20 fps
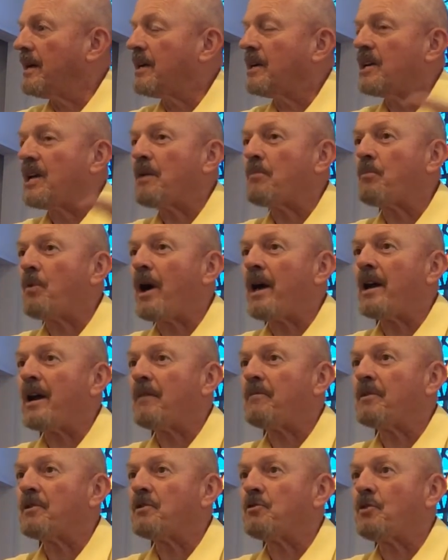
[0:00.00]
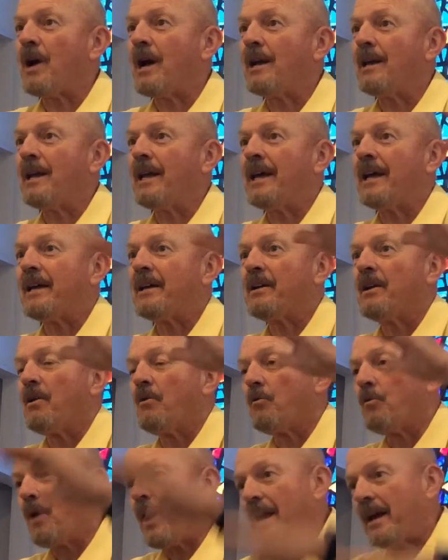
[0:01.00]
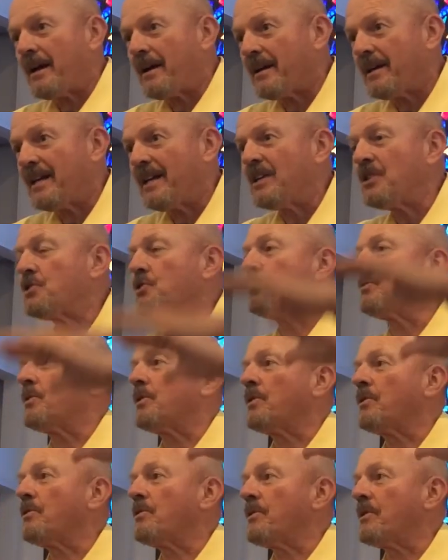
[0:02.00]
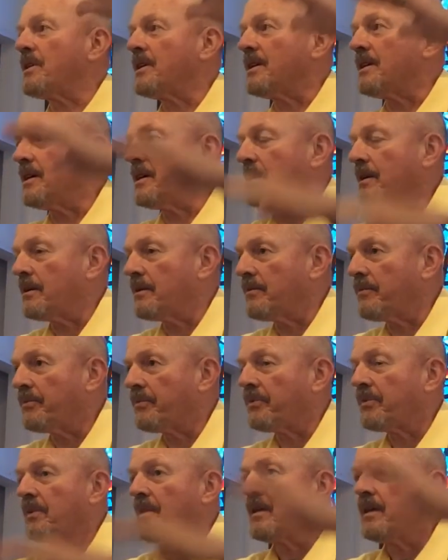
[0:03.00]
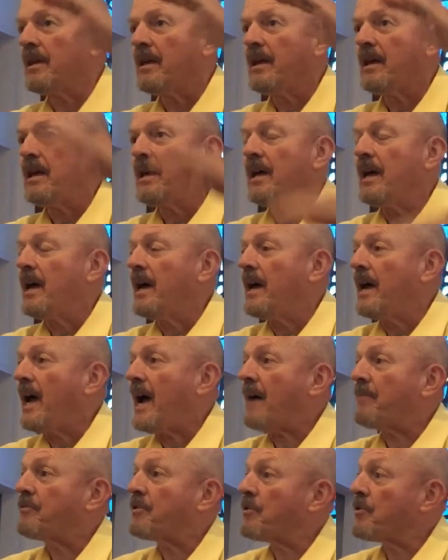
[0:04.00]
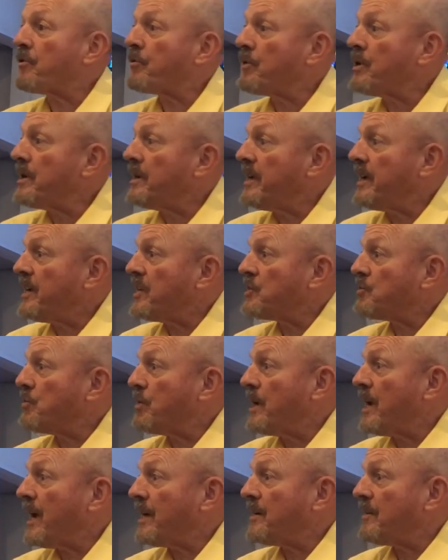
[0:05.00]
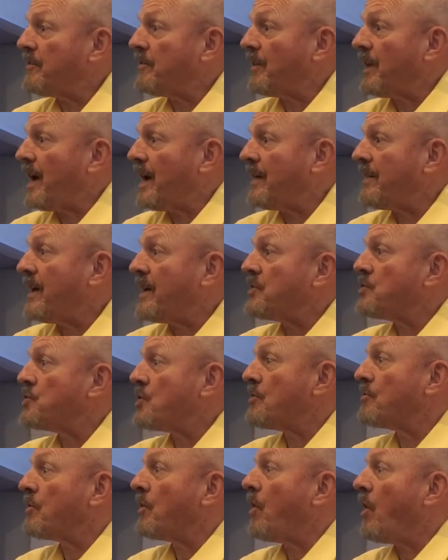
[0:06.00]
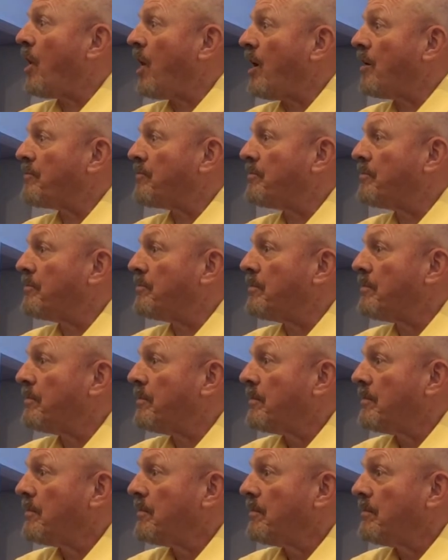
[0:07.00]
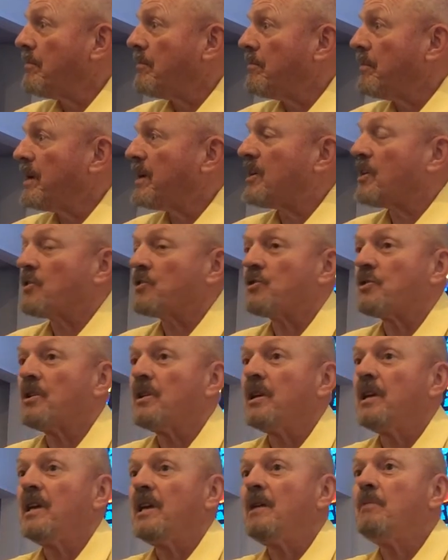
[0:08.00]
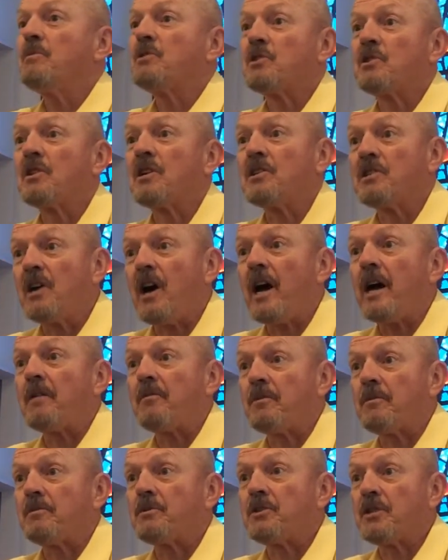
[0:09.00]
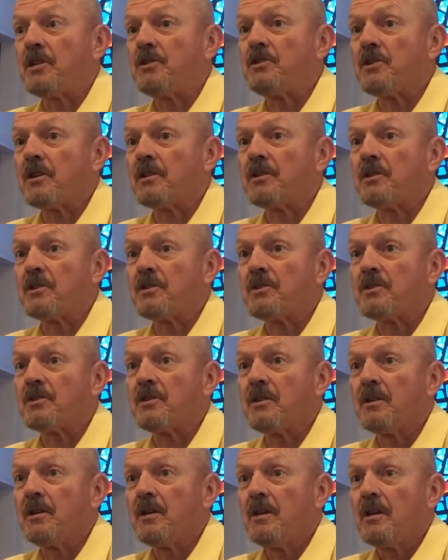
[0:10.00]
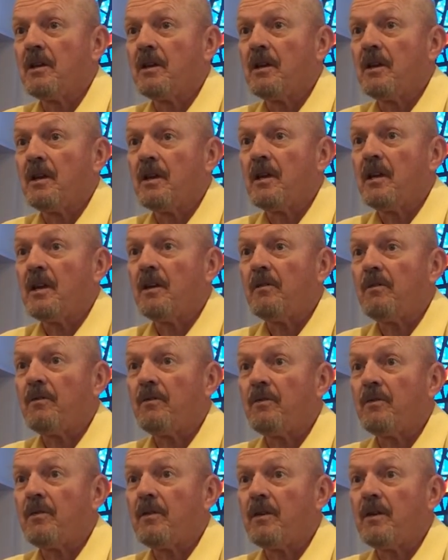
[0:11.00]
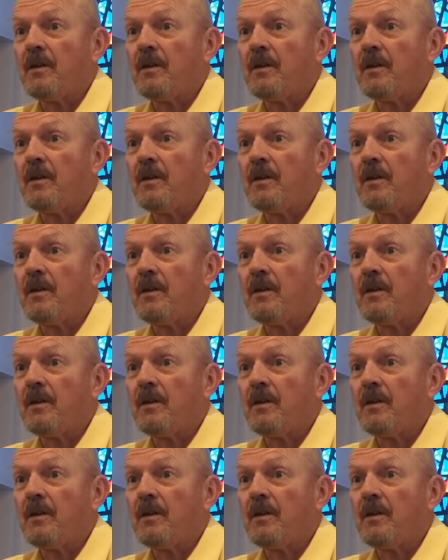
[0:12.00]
came right off of dry land, right into a hurricane. After 3 days, we had to fly that general off because he was going to die from seasickness if